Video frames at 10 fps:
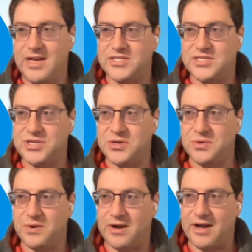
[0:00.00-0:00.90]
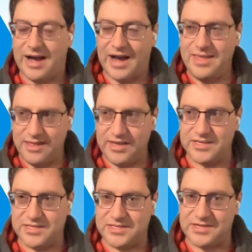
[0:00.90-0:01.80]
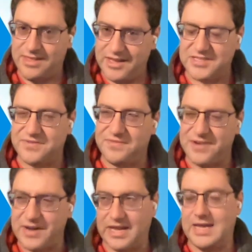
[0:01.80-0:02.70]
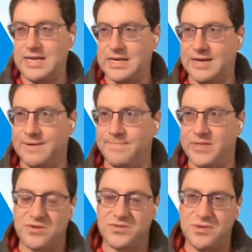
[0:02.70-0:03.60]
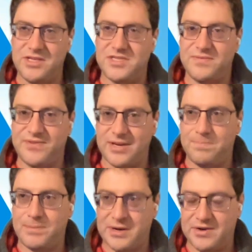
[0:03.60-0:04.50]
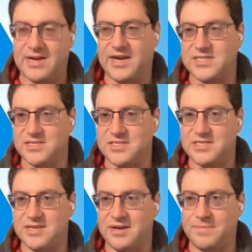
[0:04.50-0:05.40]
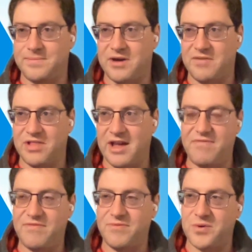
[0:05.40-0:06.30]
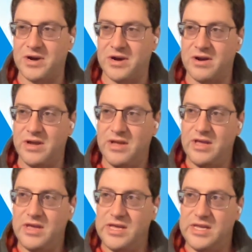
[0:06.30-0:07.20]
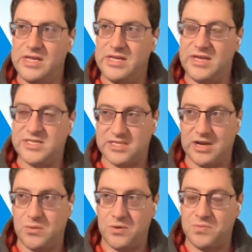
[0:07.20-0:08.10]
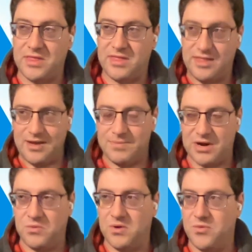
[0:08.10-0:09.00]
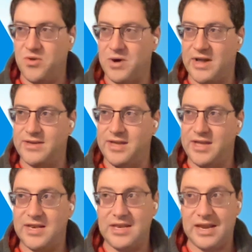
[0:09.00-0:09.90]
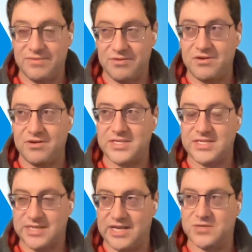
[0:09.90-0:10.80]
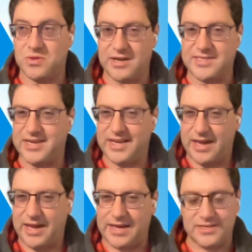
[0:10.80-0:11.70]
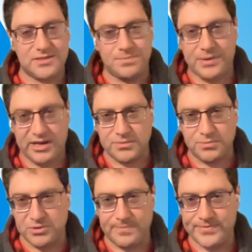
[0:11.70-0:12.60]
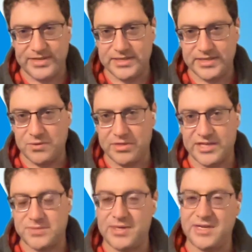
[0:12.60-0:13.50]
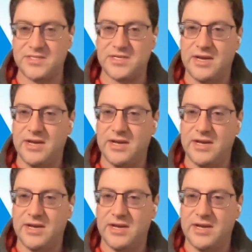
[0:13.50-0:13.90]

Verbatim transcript: so I think it's I think it's funny. Um, you know, it's one of these funny paradoxes um, of life where it's like when we think about what we want, it never stays with us. It can't. It's impossible to stay with us because,